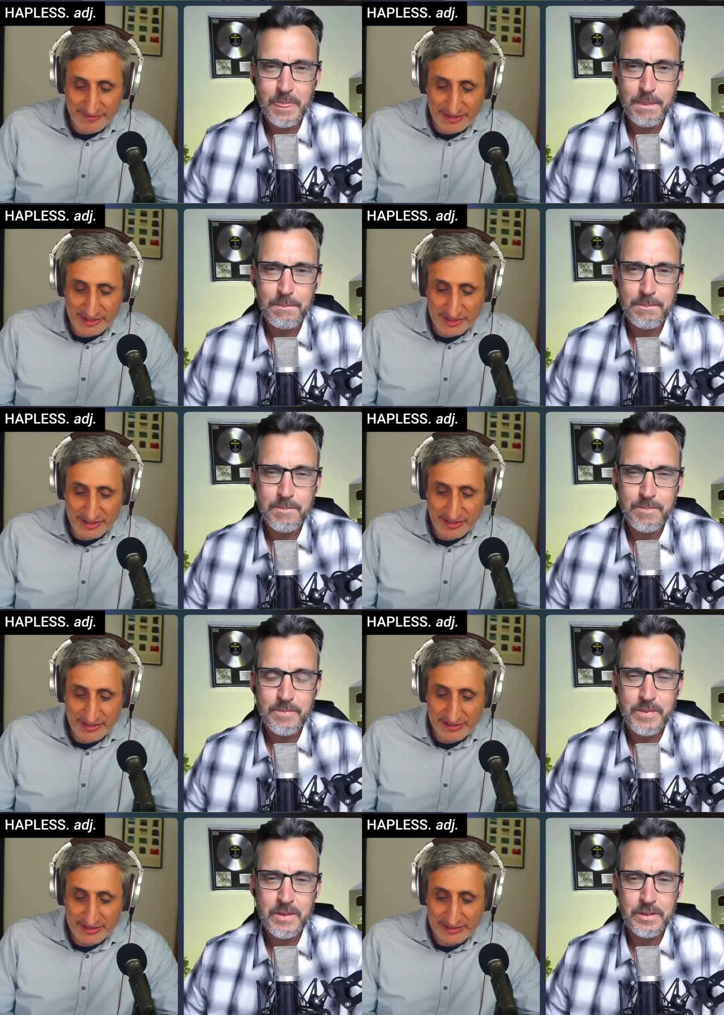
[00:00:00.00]
Speaker 1: definition
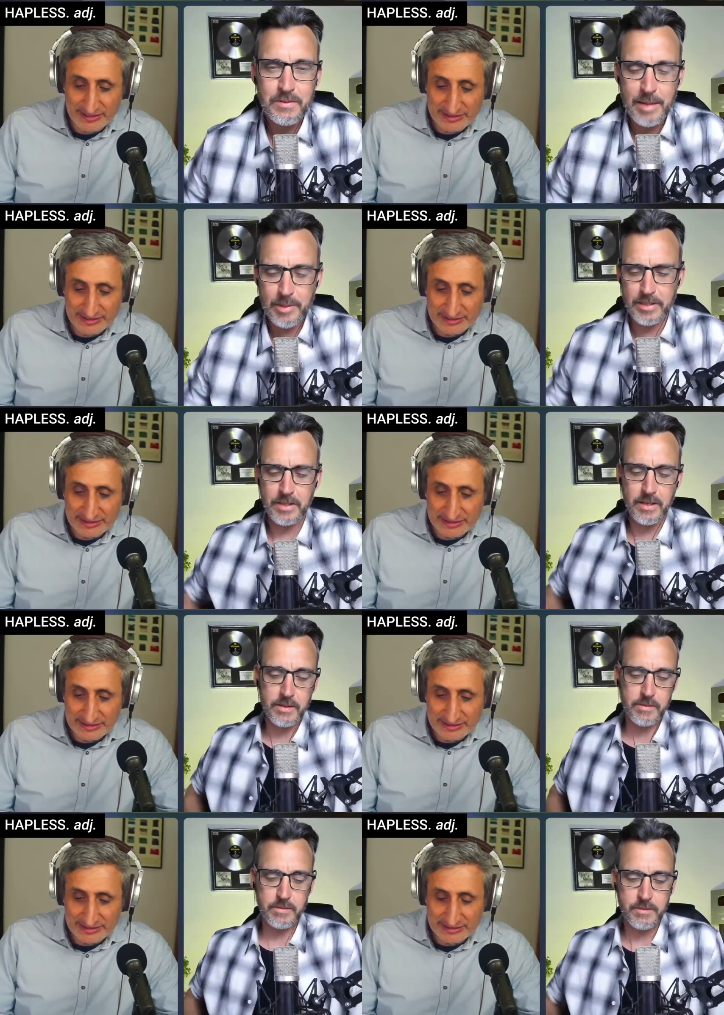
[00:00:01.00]
of hapless?
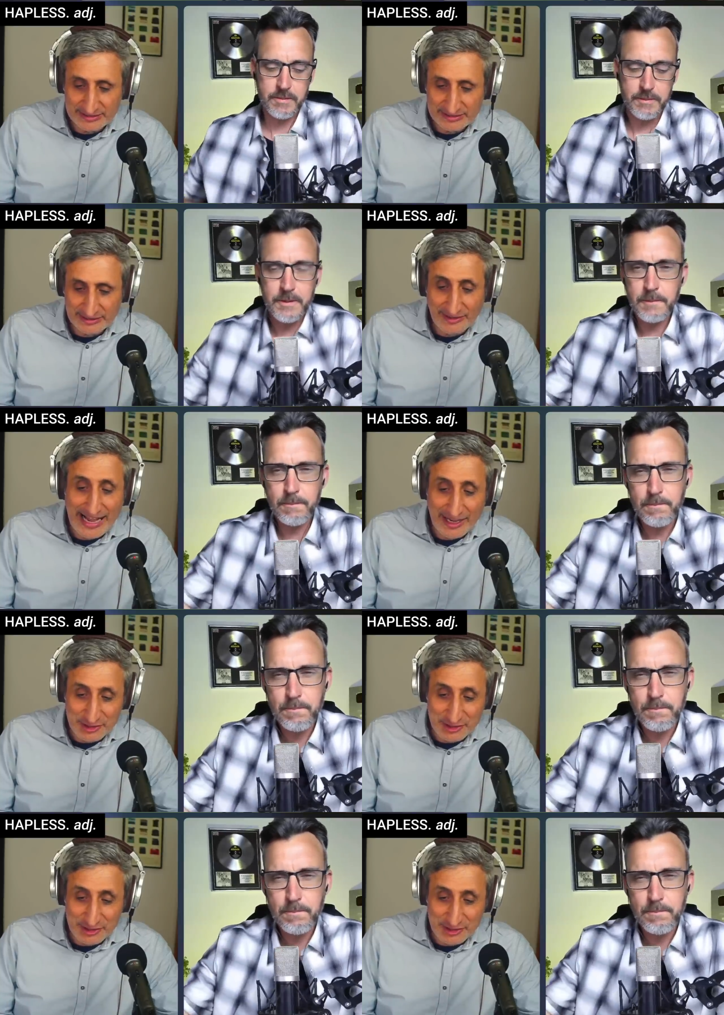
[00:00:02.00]
Yeah. Oh, ha-